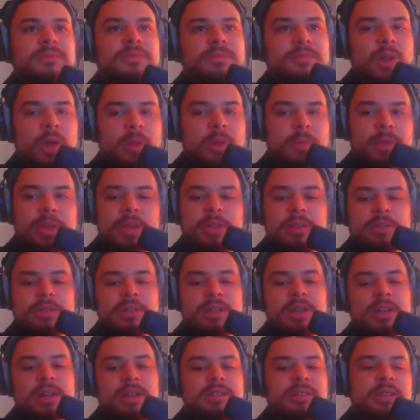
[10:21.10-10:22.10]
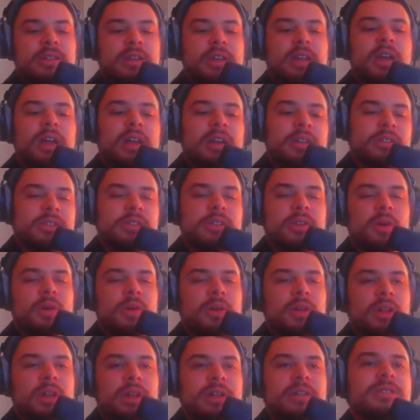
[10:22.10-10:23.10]
all the other talents, and they kind of just
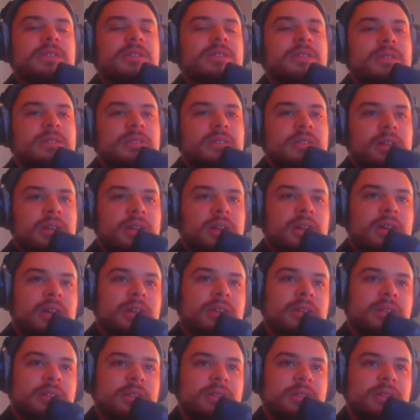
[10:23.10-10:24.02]
coalesced. And